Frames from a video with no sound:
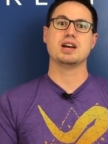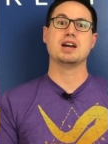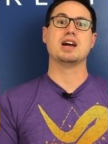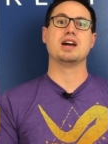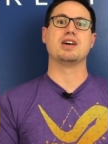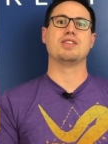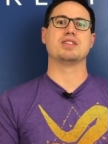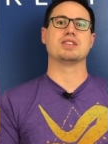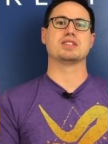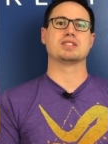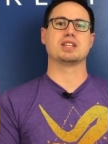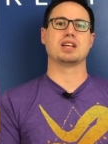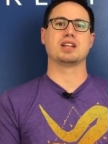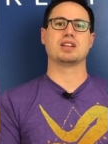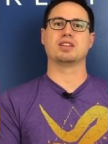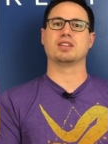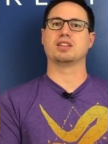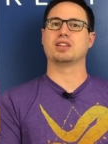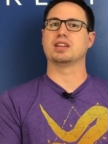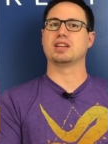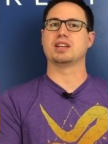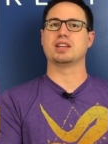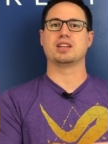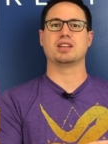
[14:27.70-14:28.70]
and then
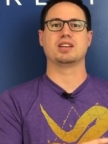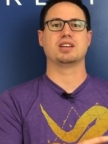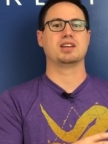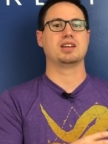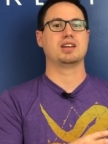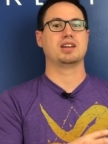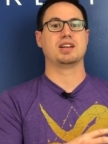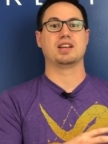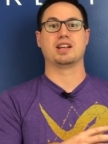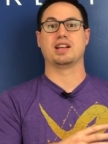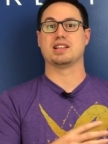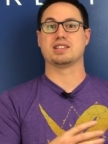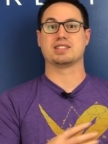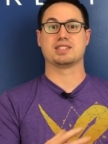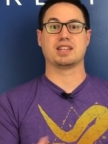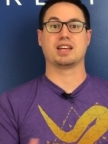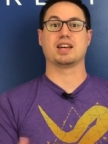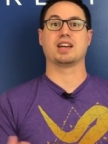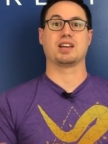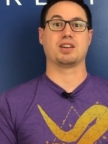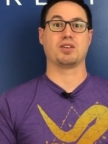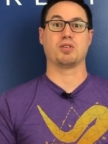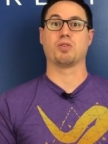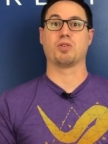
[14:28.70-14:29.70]
suddenly it's
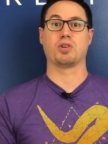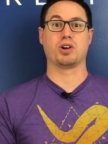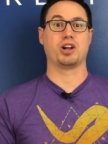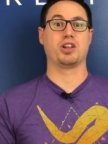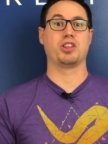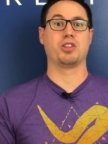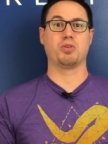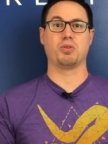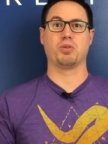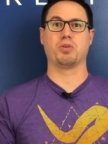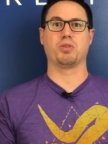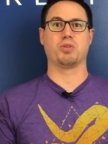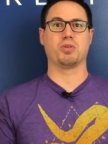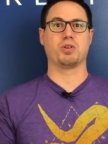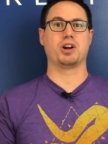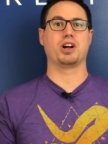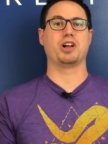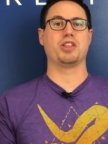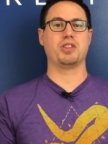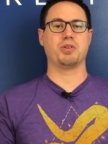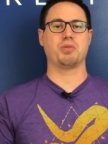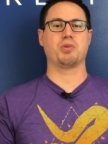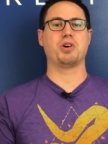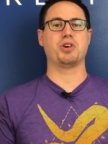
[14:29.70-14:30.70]
like we're on the we're
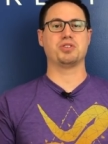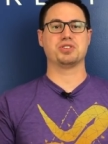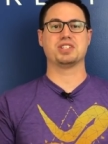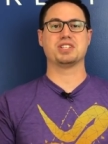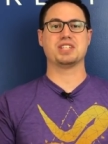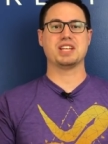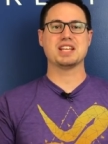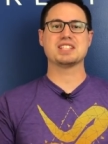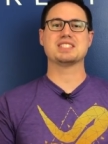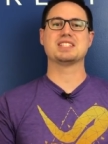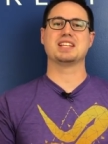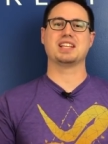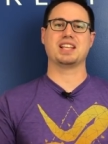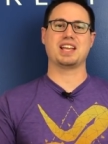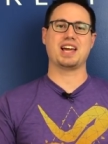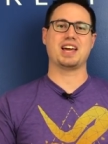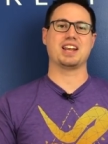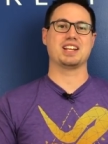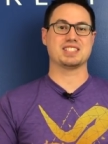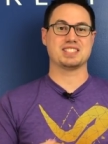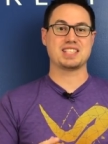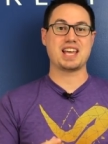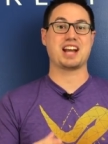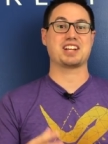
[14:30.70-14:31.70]
on the road to Disneyland.
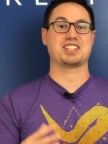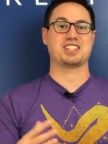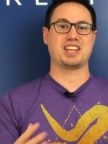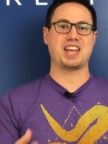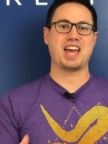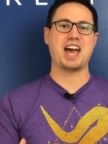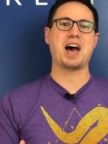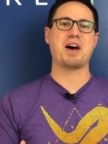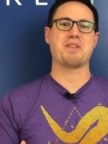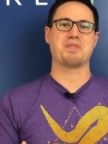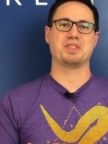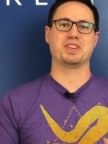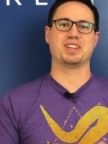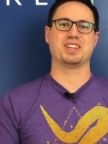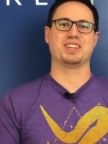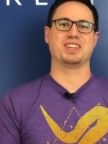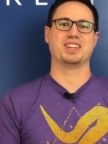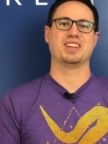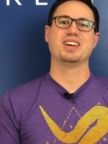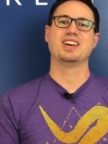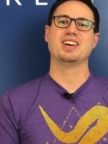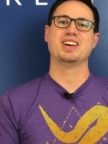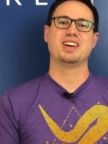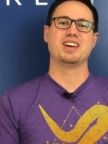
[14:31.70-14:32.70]
It's actually happening.
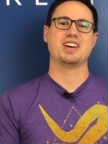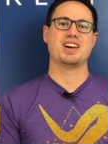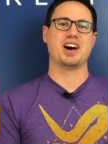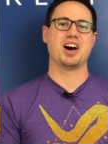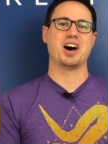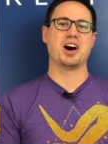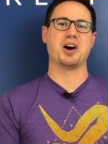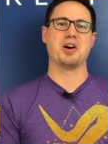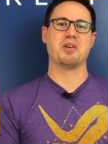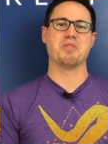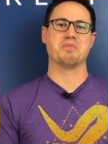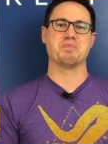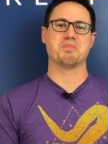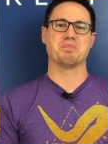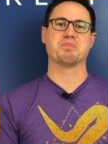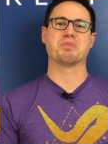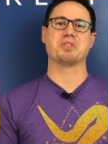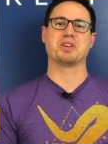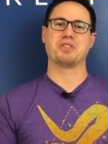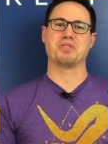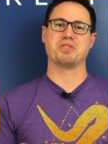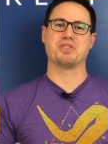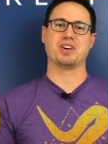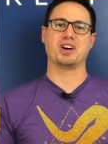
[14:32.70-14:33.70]
Um,
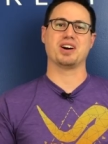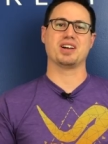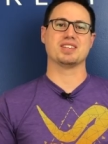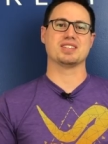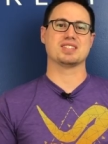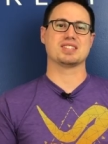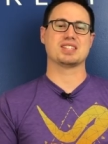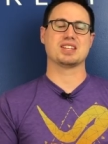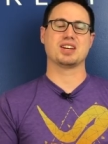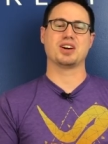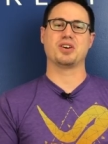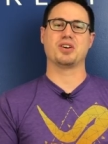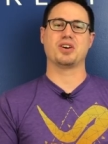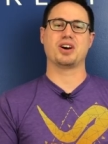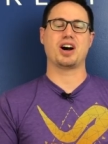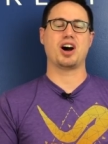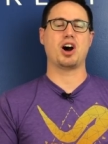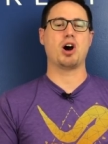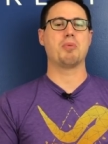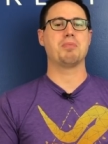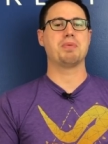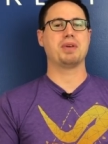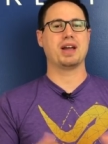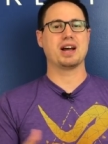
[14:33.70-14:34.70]
pretty fun. So I
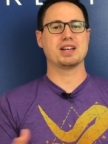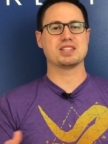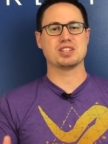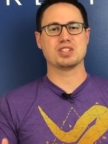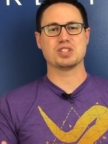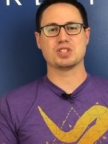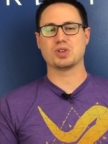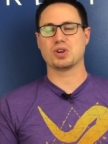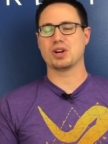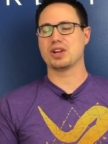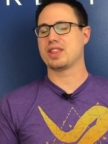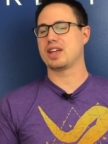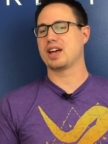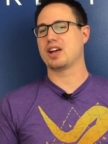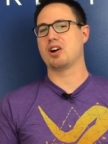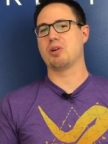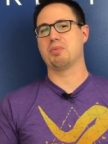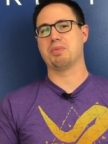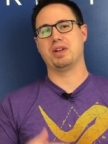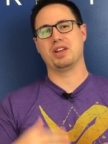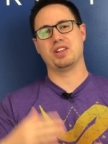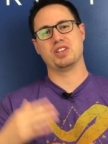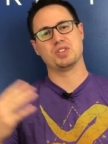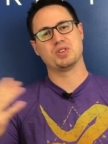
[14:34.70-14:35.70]
hope you guys enjoyed that. I hope
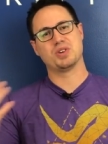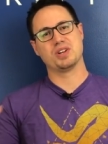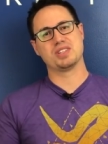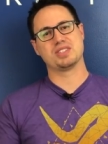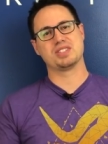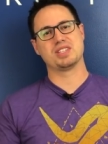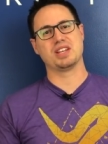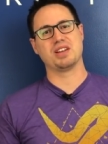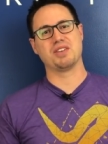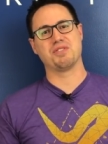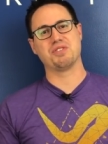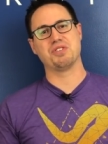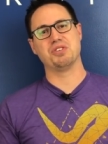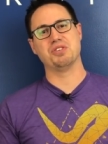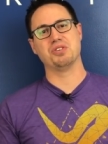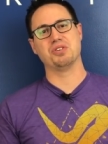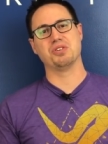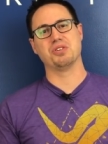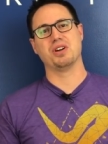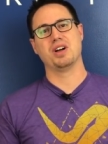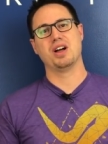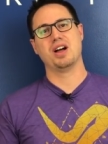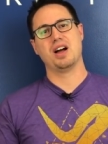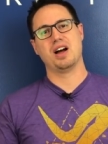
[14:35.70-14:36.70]
you enjoyed seeing a
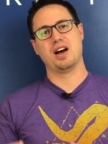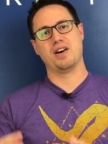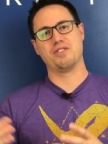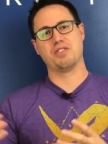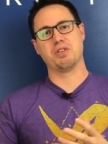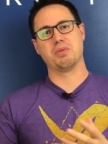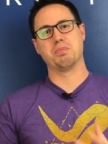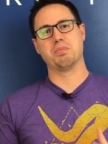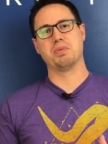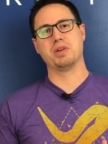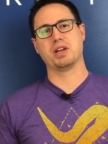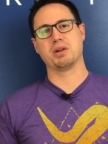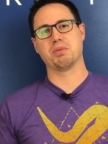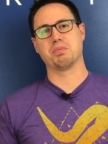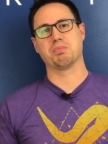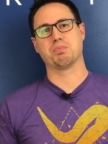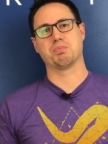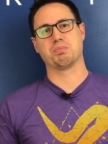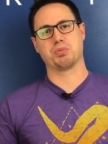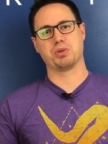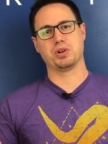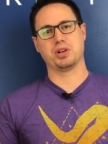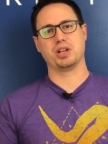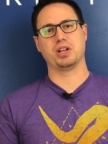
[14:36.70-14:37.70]
few of the big,
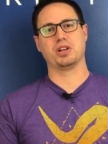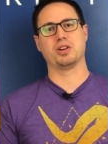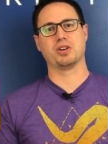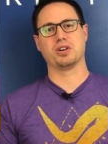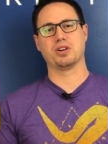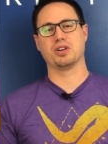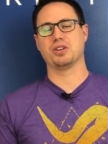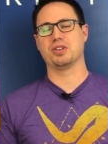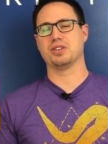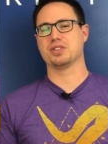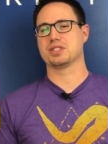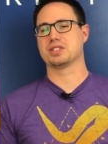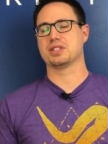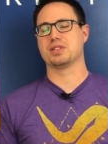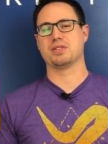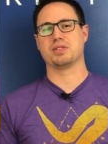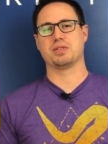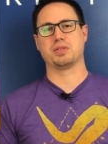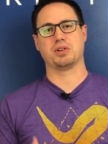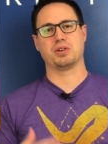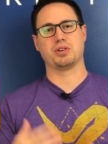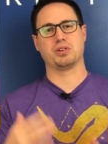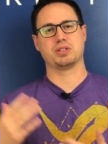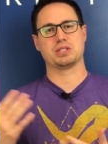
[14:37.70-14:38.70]
pretty girls and
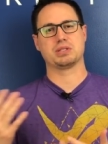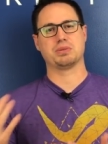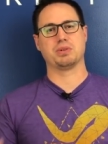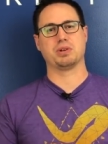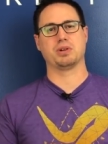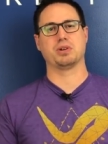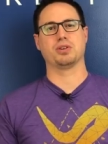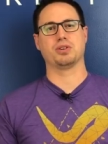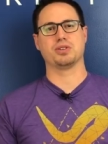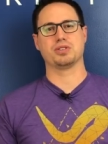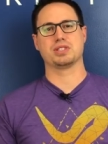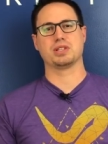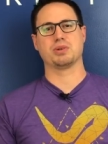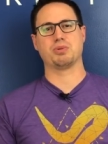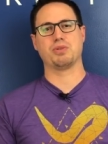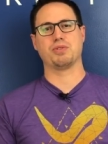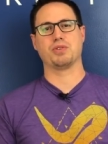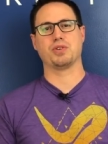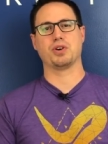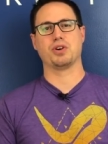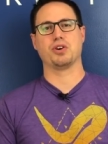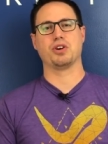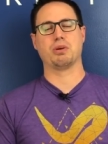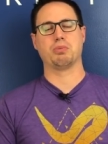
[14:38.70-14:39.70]
the, some of the girls that we've
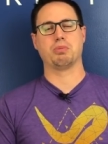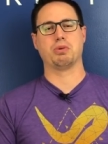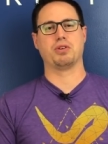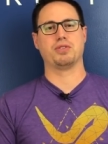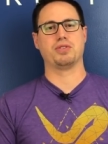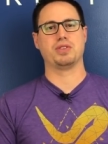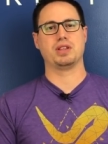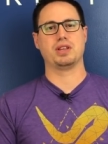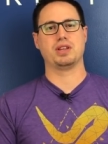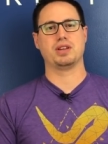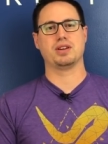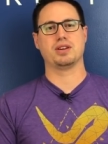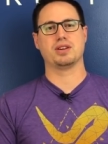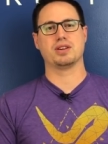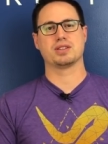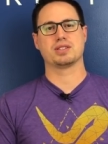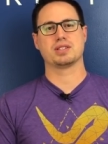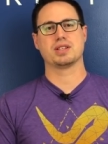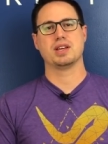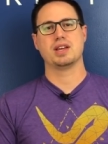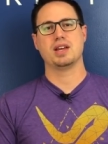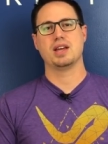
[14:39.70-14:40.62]
grown up over the years.